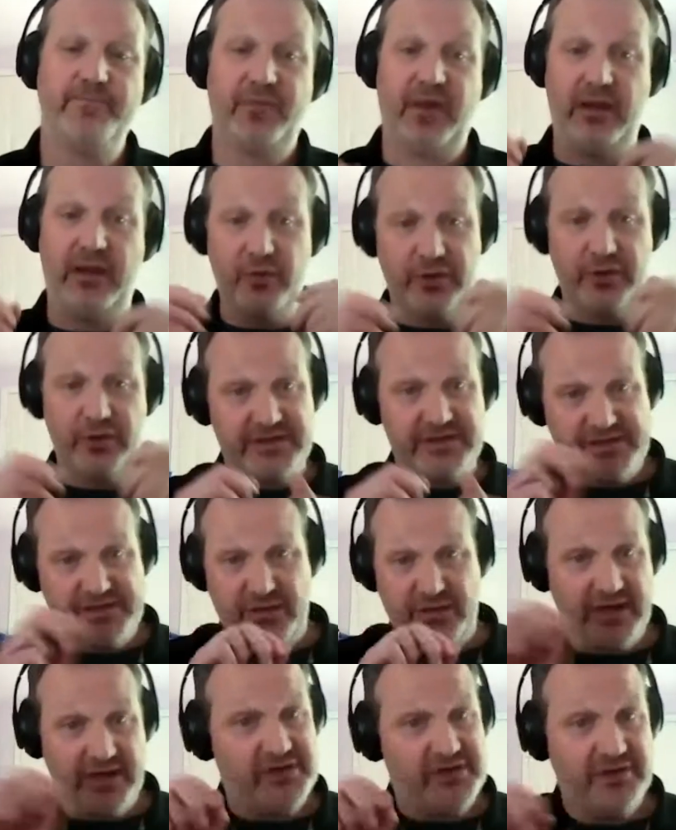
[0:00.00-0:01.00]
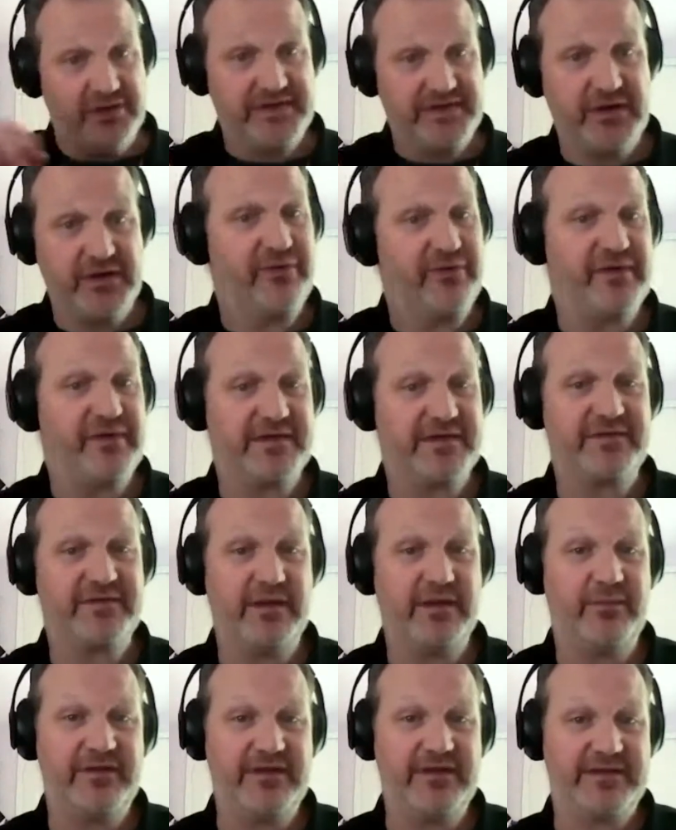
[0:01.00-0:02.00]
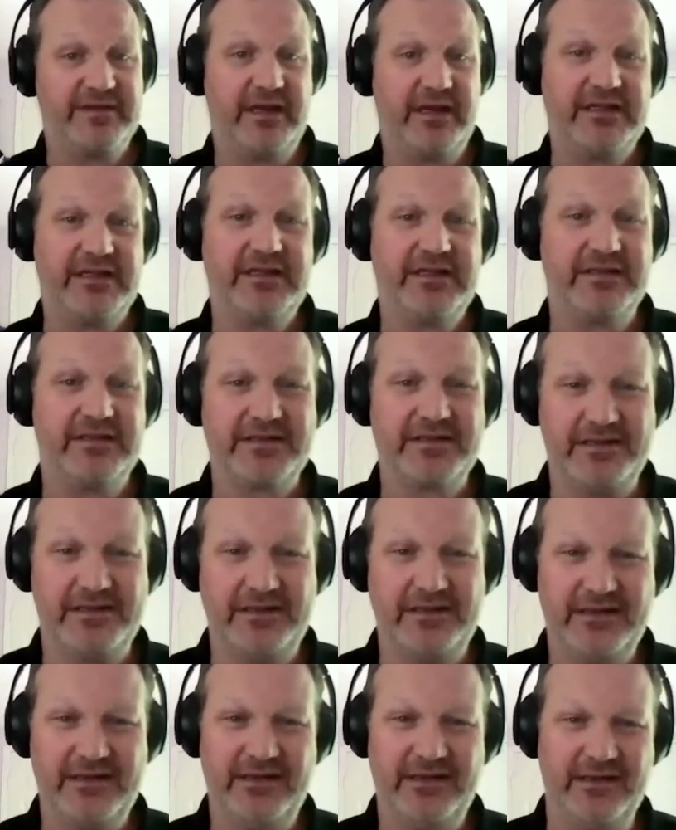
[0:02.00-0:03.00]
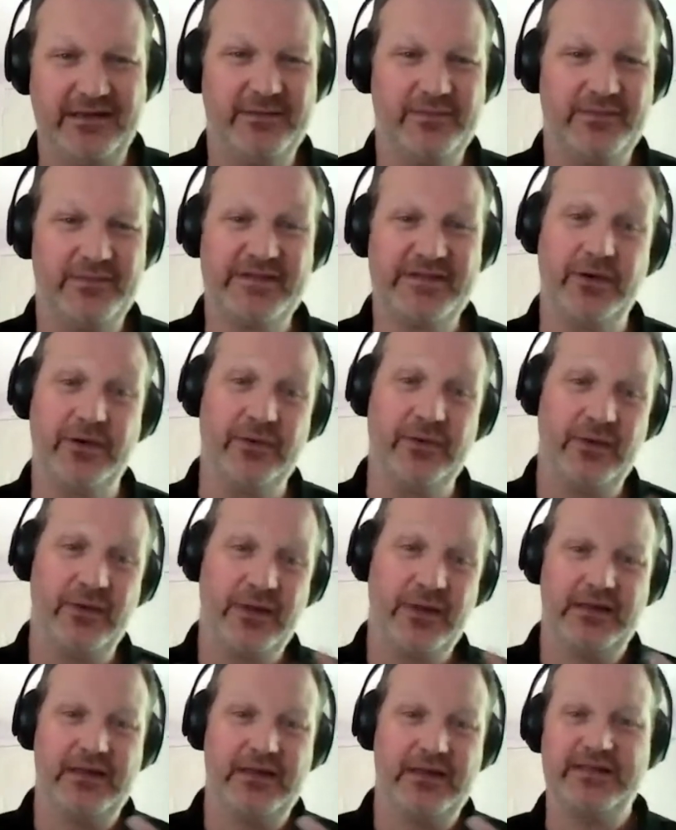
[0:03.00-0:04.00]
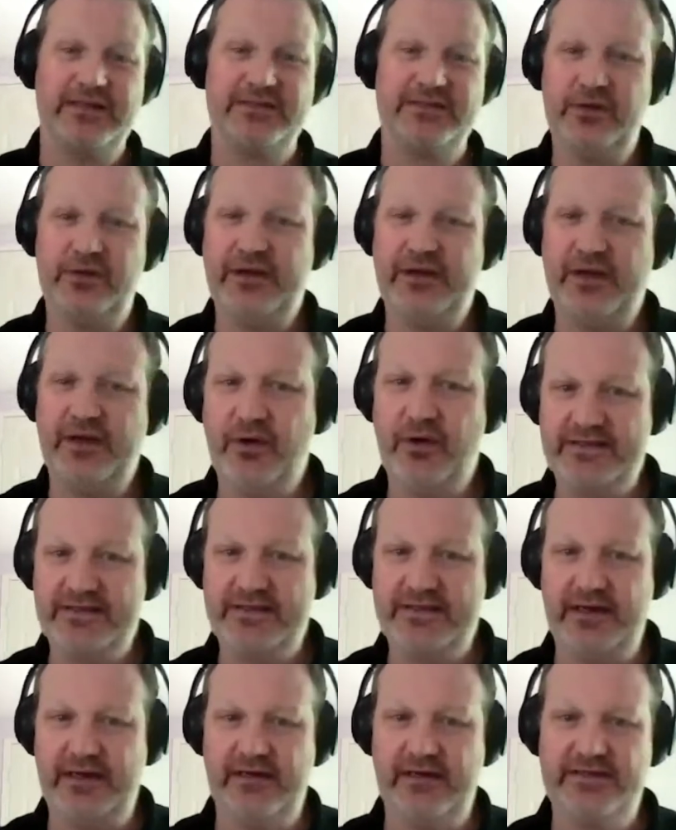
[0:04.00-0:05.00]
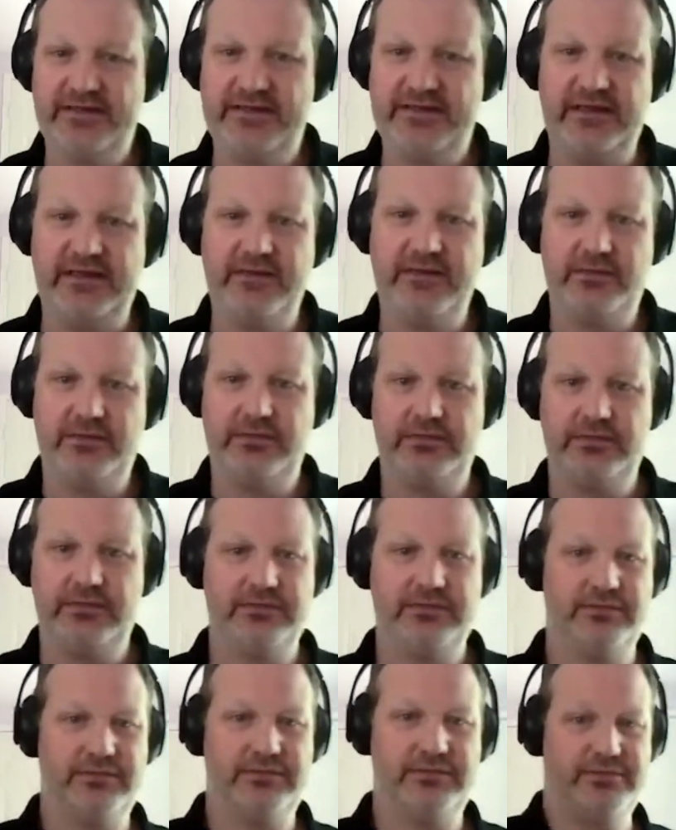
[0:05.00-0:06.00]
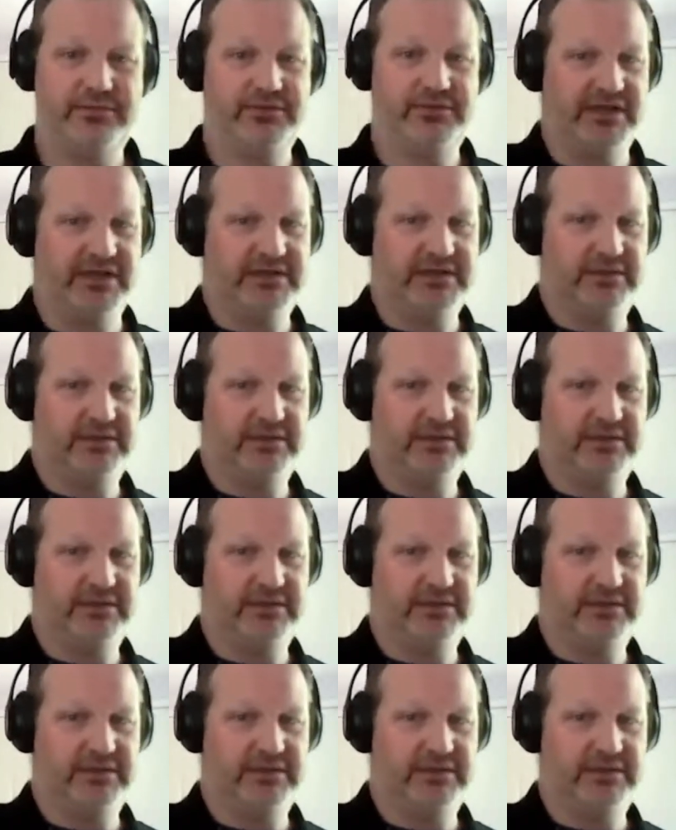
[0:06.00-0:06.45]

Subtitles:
And we're just scratching the surface of some of these ideas. So it's really quite exciting to see. Jason?